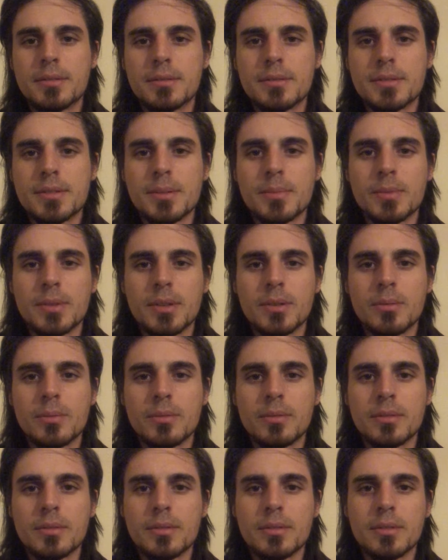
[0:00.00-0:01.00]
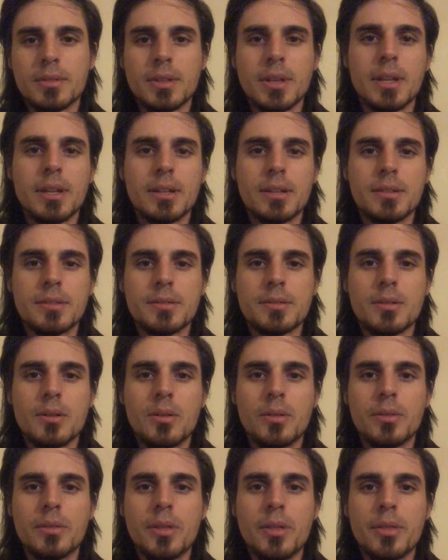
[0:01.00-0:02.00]
something that is
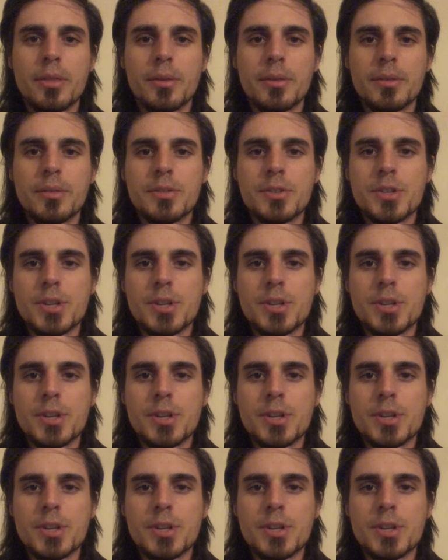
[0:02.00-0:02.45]
called the third